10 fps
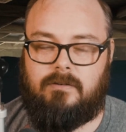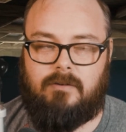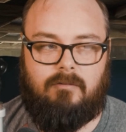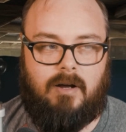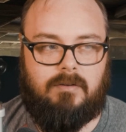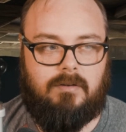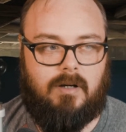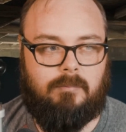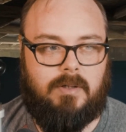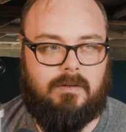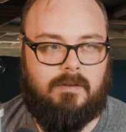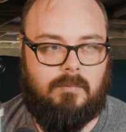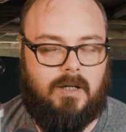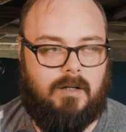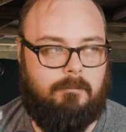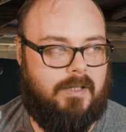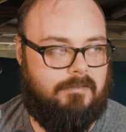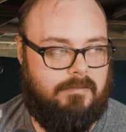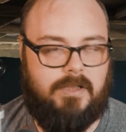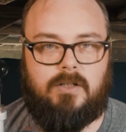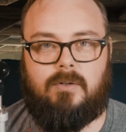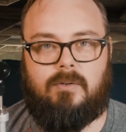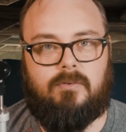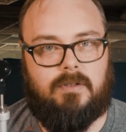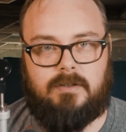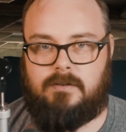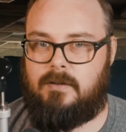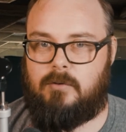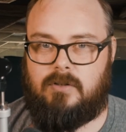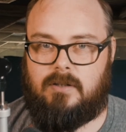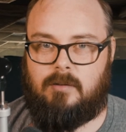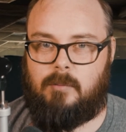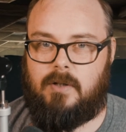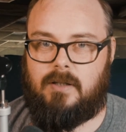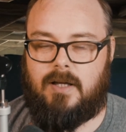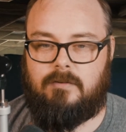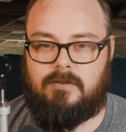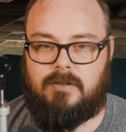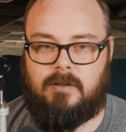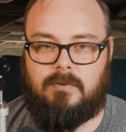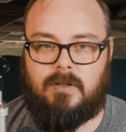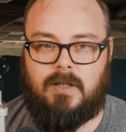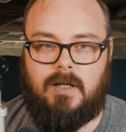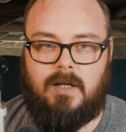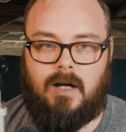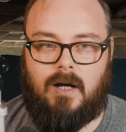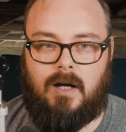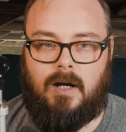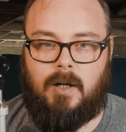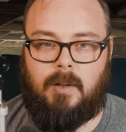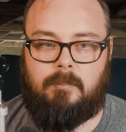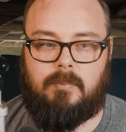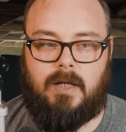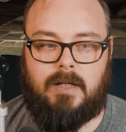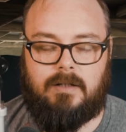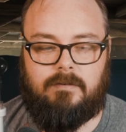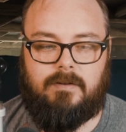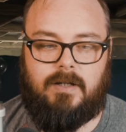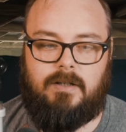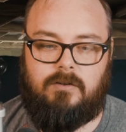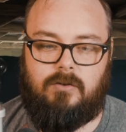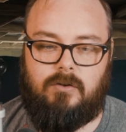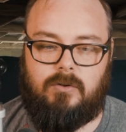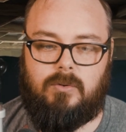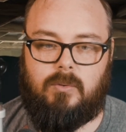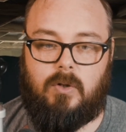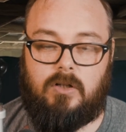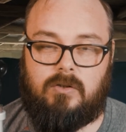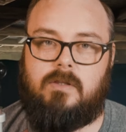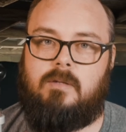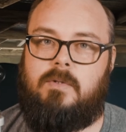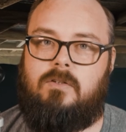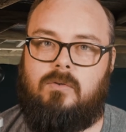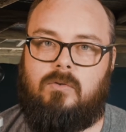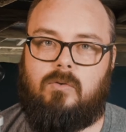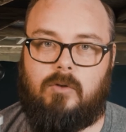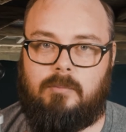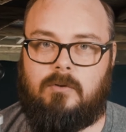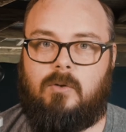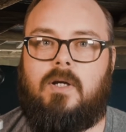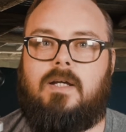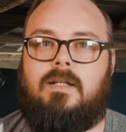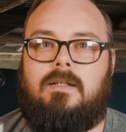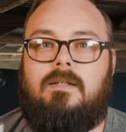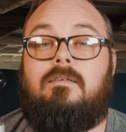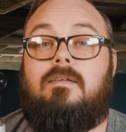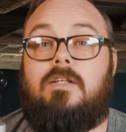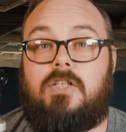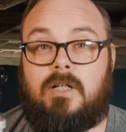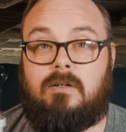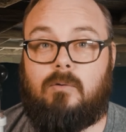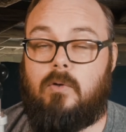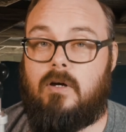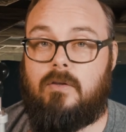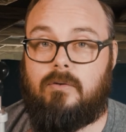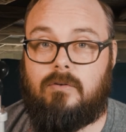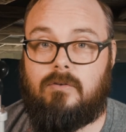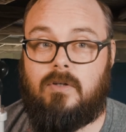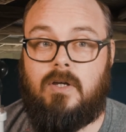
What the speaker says: So I've talked about them a lot in past videos. I demonstrate them on my live streams. And I decided to turn them into scripts. That way I can easily share it with others.